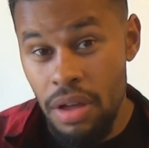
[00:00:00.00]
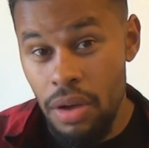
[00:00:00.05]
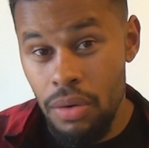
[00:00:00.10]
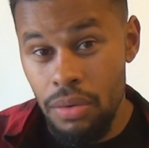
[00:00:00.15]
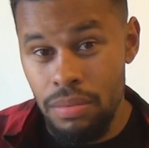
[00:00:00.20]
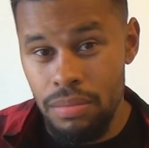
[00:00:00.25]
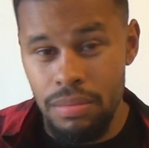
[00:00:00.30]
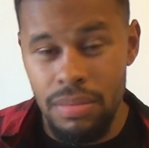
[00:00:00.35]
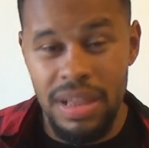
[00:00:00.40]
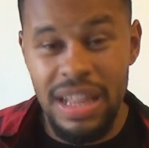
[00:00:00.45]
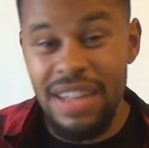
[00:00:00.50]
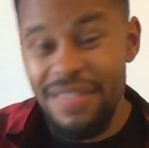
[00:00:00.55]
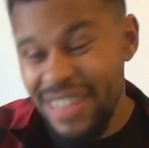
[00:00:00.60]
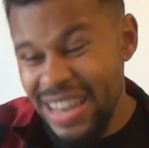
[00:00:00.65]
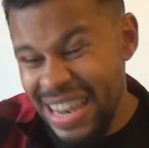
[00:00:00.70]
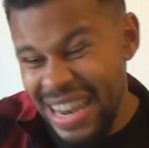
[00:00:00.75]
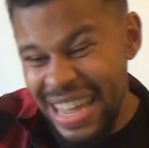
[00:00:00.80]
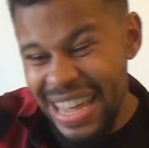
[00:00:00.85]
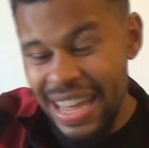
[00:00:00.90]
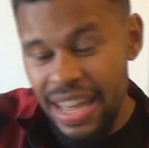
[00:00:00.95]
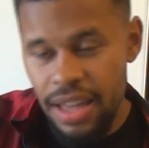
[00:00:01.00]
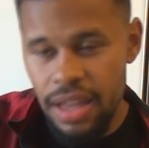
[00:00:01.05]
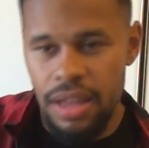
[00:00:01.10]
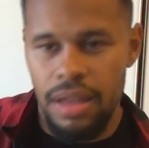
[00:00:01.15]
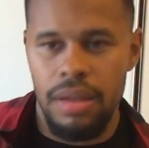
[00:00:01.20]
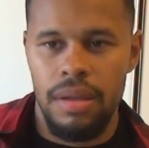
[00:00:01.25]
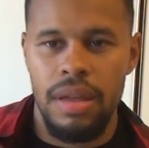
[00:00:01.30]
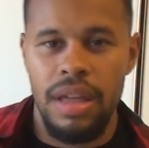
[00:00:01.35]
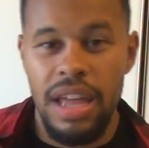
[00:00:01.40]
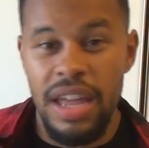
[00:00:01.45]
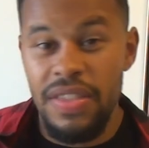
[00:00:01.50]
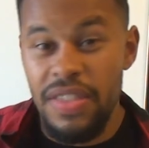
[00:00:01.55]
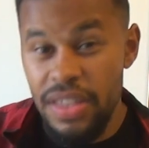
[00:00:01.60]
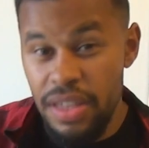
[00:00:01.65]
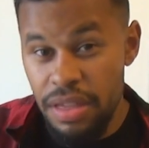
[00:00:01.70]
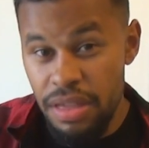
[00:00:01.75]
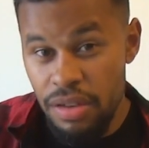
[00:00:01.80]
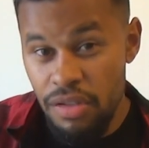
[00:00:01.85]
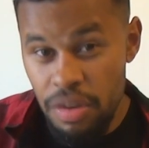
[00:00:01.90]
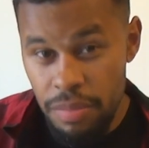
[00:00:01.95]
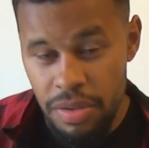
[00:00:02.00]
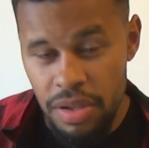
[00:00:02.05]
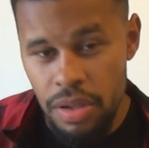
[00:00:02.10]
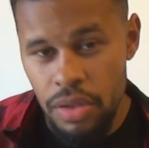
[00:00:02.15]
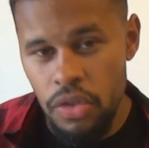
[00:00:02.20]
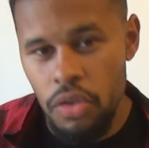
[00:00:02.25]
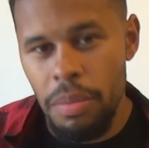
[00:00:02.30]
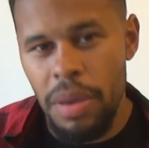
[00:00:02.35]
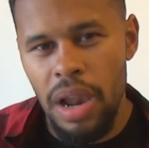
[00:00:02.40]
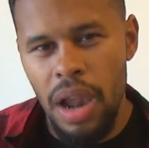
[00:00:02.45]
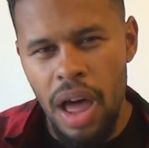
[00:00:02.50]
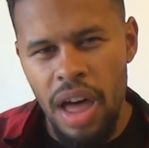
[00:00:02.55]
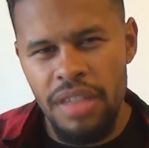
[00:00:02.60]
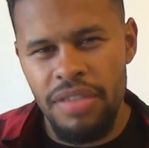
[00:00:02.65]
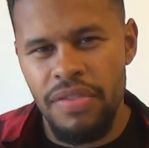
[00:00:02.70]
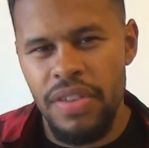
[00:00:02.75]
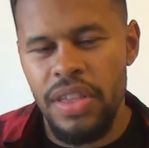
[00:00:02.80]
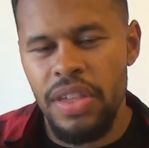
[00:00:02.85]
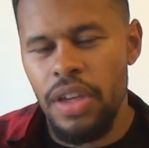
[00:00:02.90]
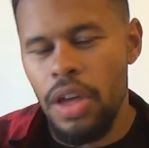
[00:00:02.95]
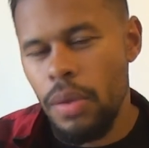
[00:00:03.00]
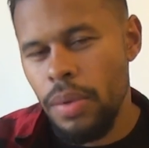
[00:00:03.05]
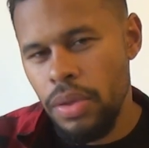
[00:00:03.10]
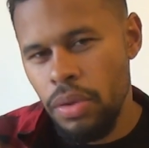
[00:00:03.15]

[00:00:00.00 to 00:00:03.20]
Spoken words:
I'll leave a link in the description to my last video,